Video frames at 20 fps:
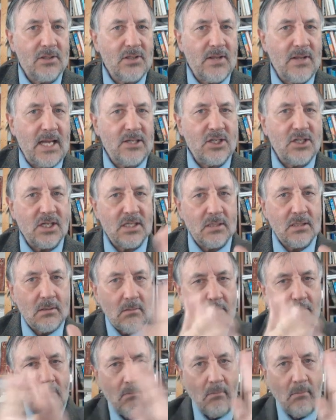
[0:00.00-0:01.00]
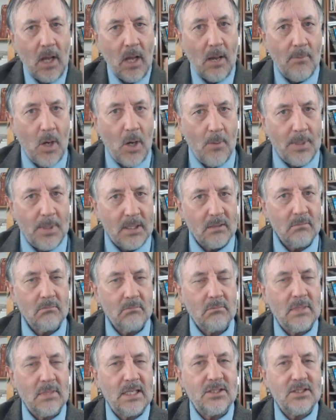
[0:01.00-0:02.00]
So that's just a moment.
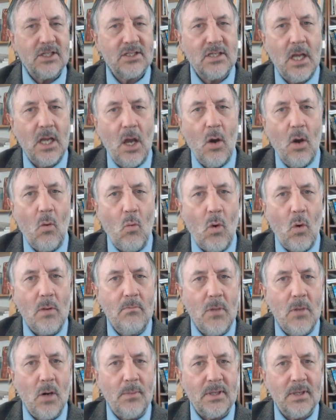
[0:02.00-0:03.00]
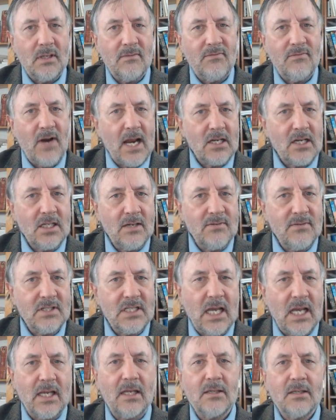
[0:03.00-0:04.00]
That's just one moment, a fraction of a
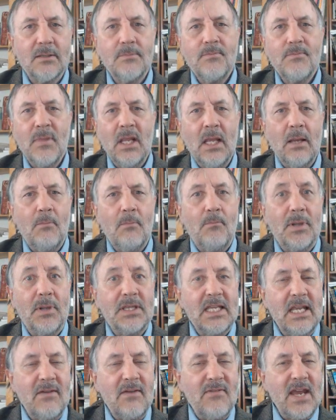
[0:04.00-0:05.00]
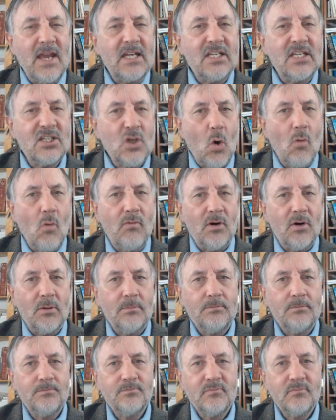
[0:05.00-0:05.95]
second. But the event is over.